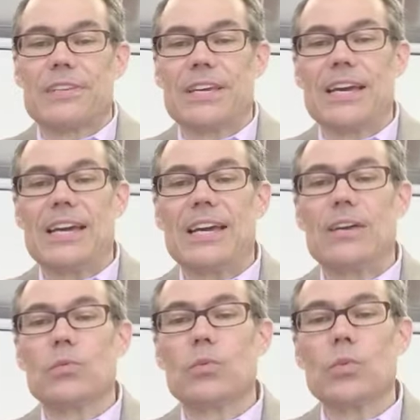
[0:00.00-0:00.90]

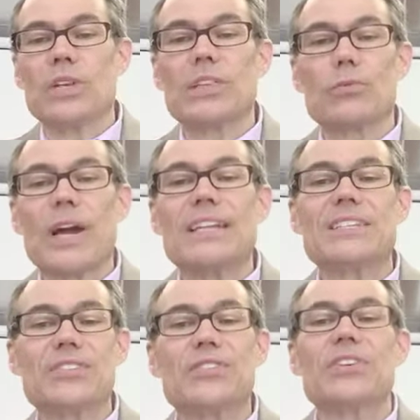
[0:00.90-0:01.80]
and what the right
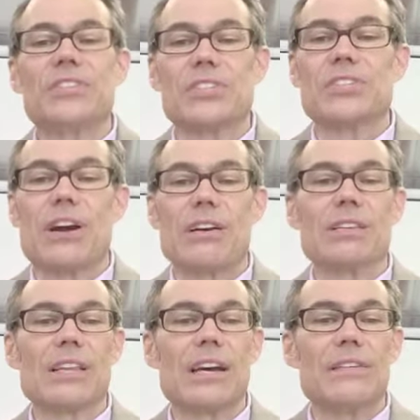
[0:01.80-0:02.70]
decisions are
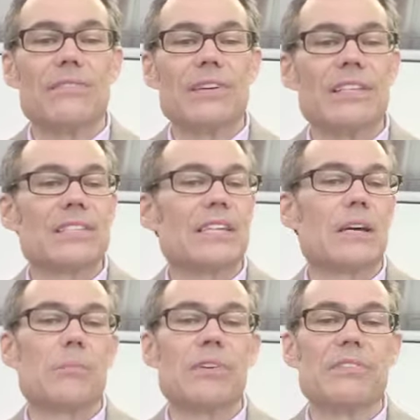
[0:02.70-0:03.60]
in life as they
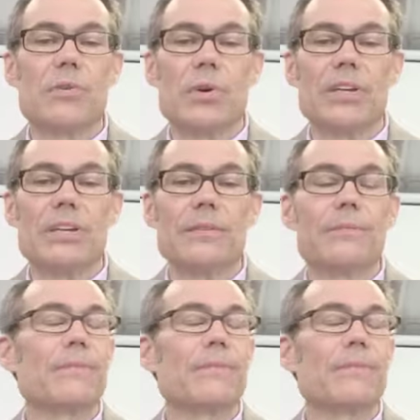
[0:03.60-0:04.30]
come before you.